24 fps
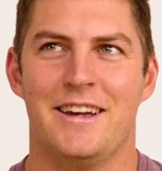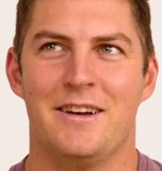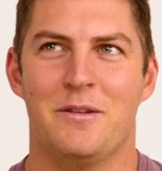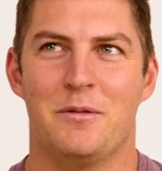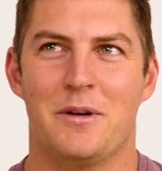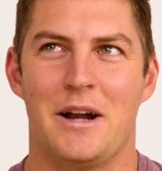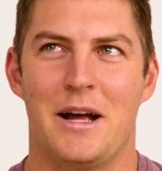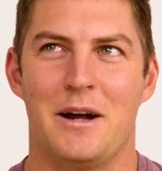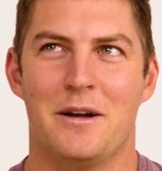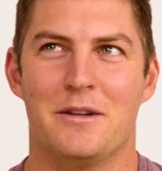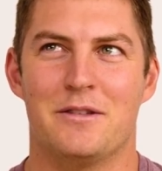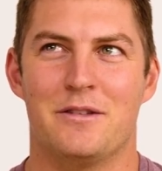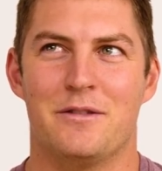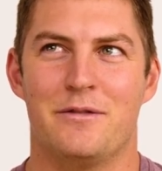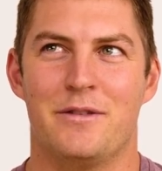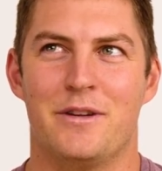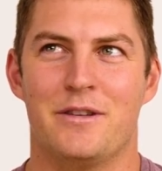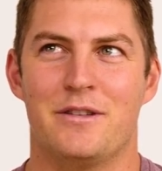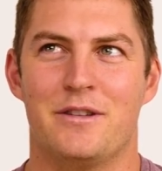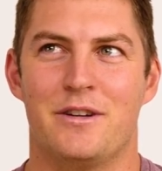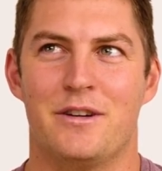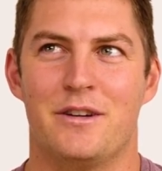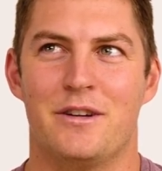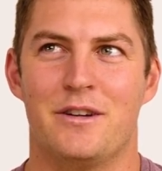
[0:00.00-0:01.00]
When I was a
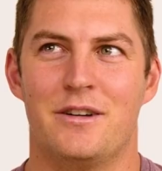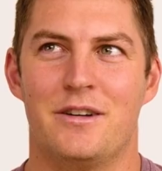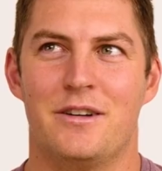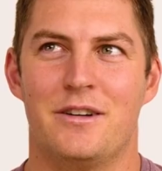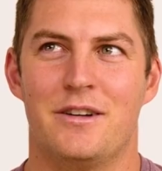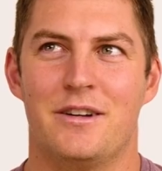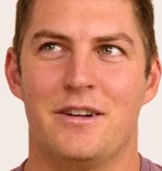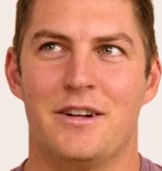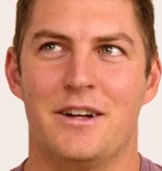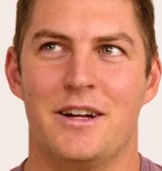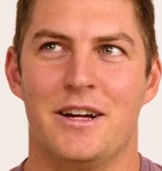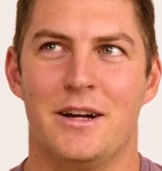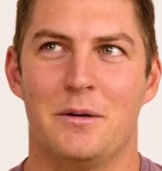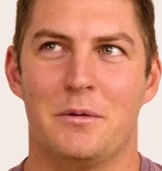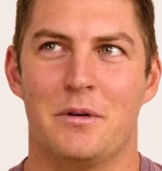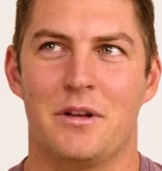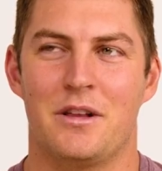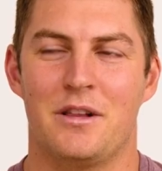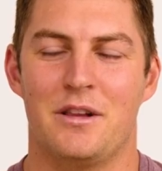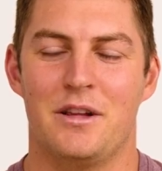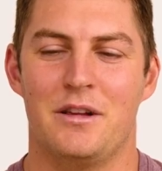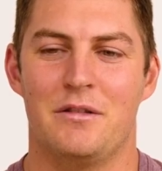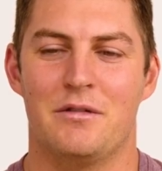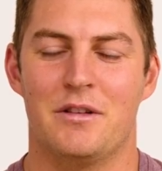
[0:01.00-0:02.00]
visitor with
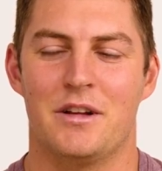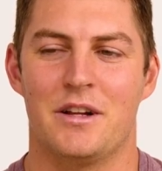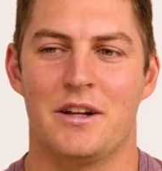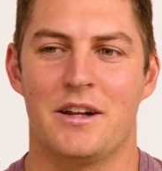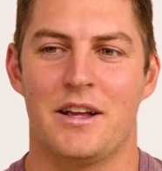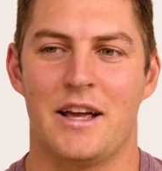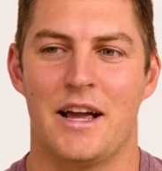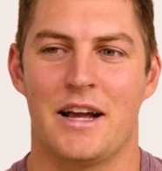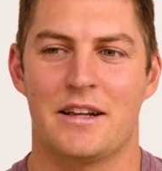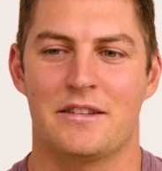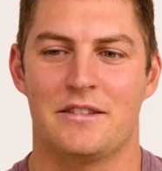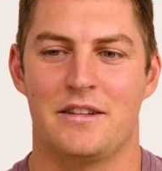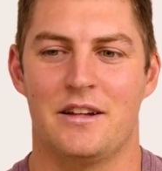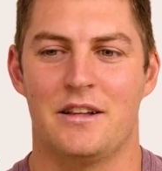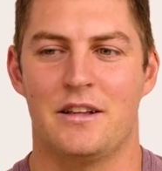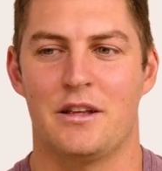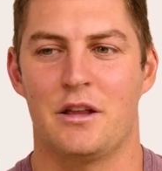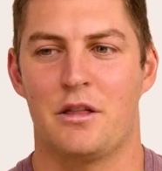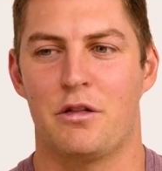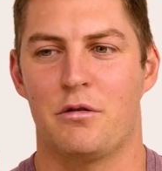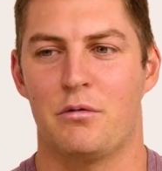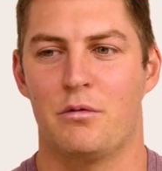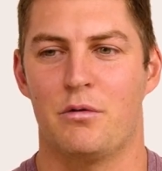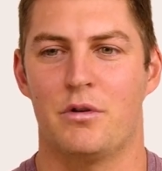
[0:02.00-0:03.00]
Cleveland, I accidentally
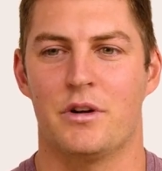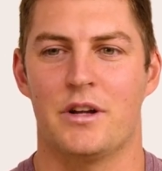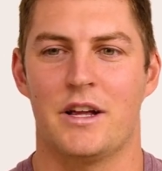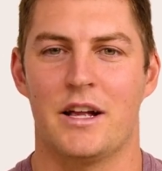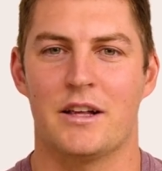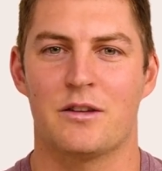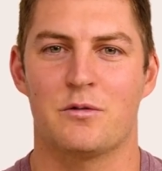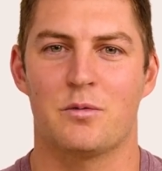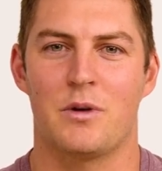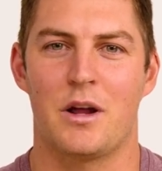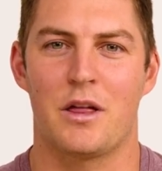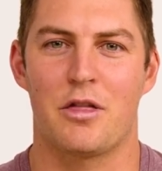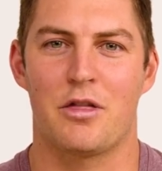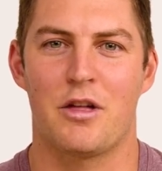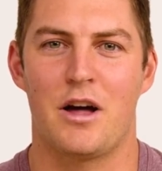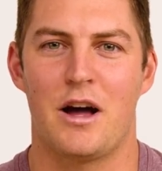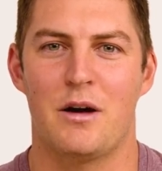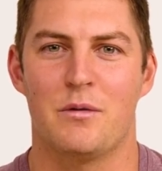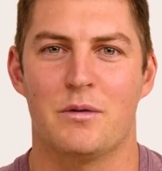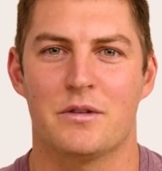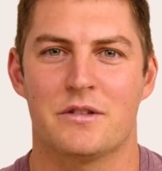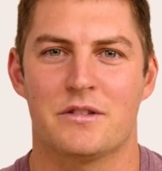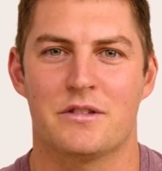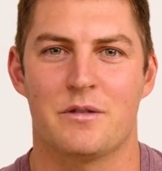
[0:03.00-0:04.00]
threw against what I
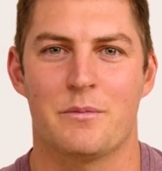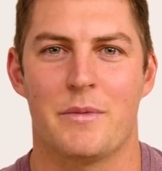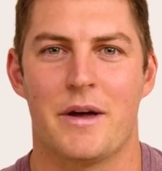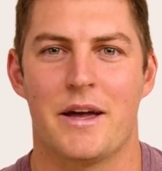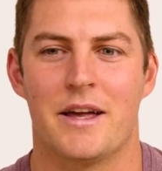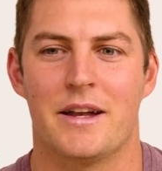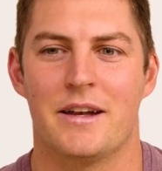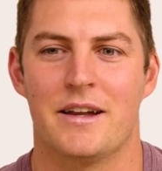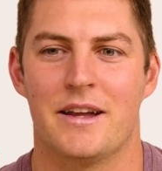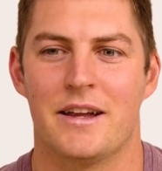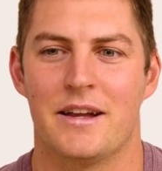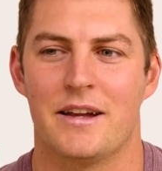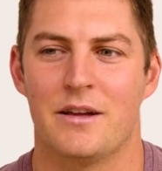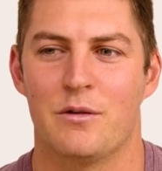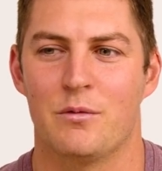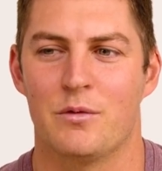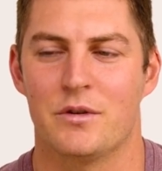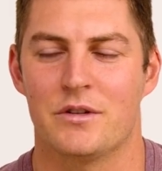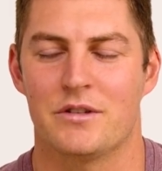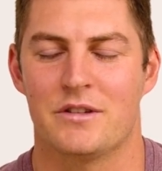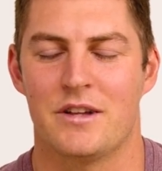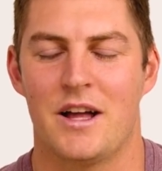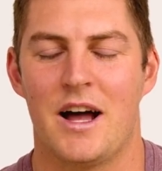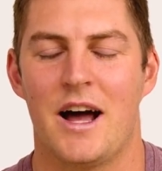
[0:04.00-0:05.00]
thought was cement and it
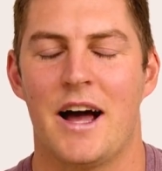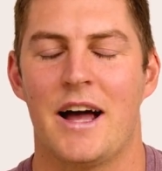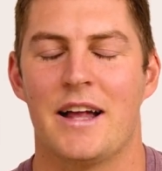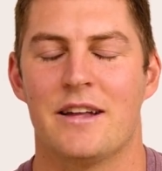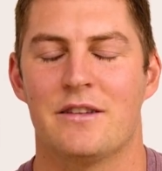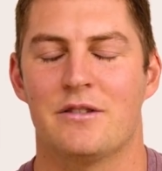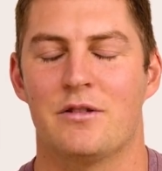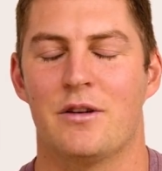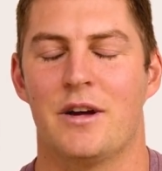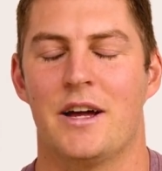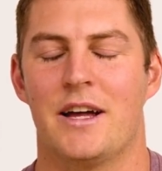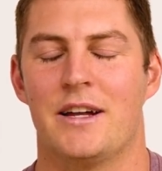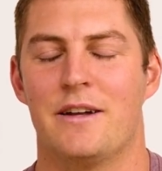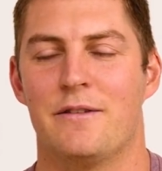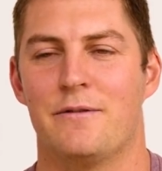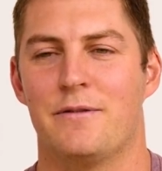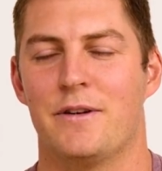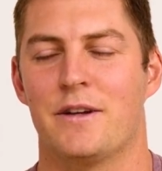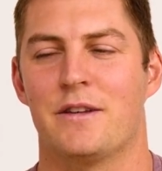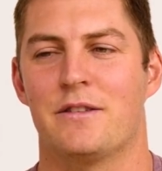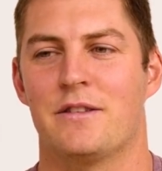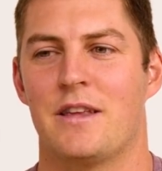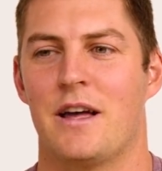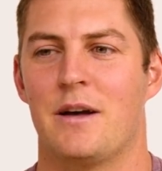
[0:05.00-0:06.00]
was not, so I had to
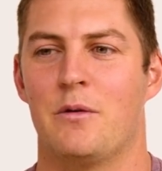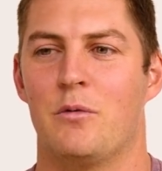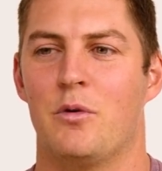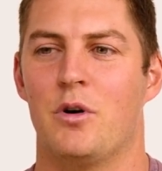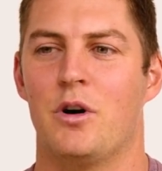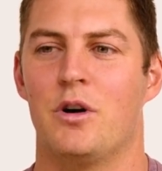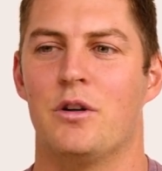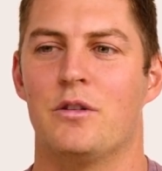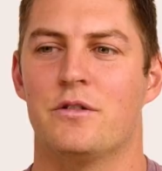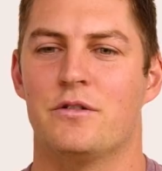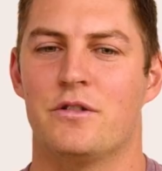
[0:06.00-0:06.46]
fix that wall.